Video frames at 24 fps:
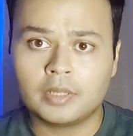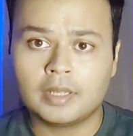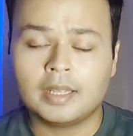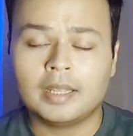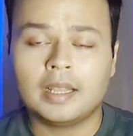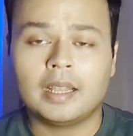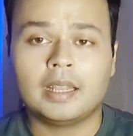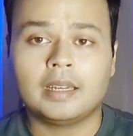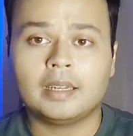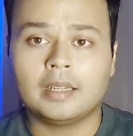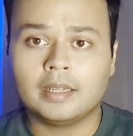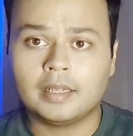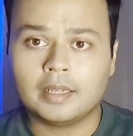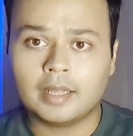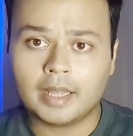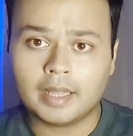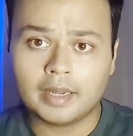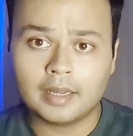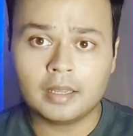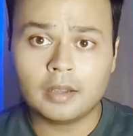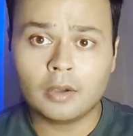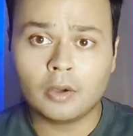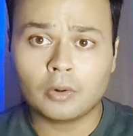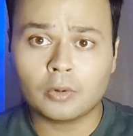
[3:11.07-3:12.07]
and in any
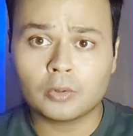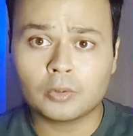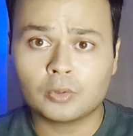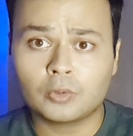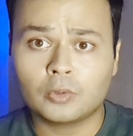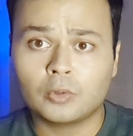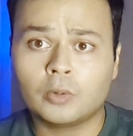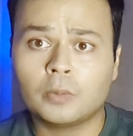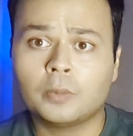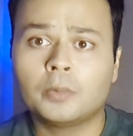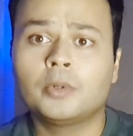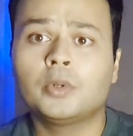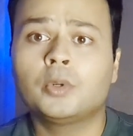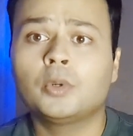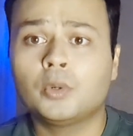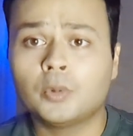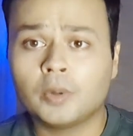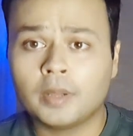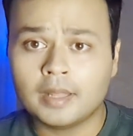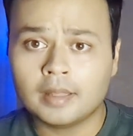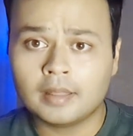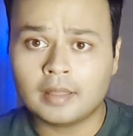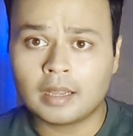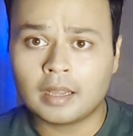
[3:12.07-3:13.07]
horoscope,
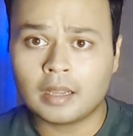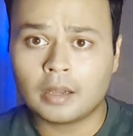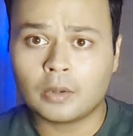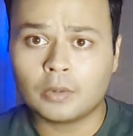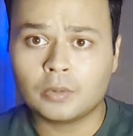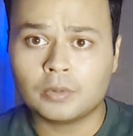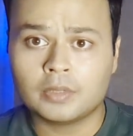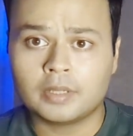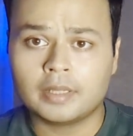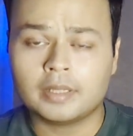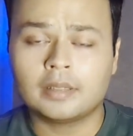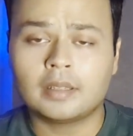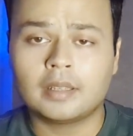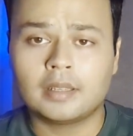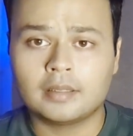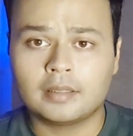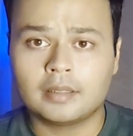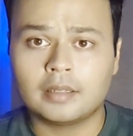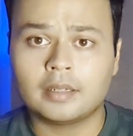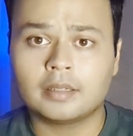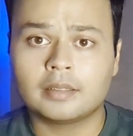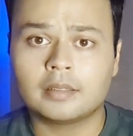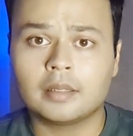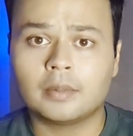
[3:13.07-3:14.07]
12th house is
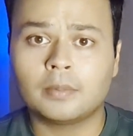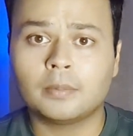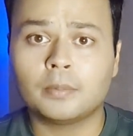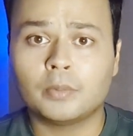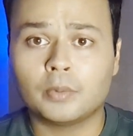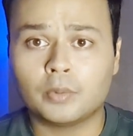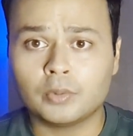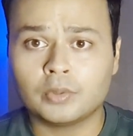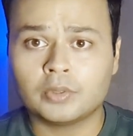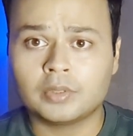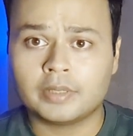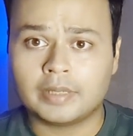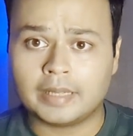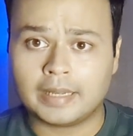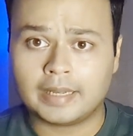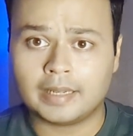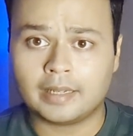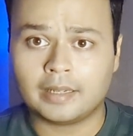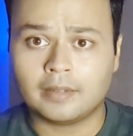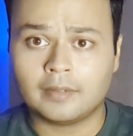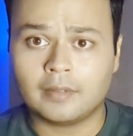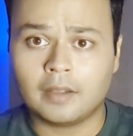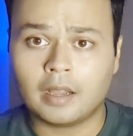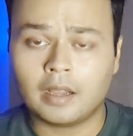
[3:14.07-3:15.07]
considered the most
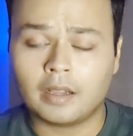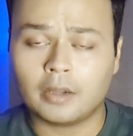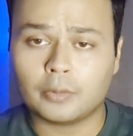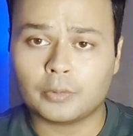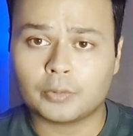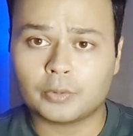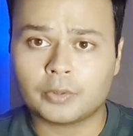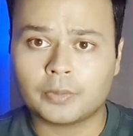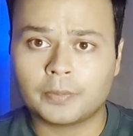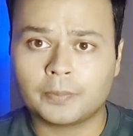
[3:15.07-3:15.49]
negative house.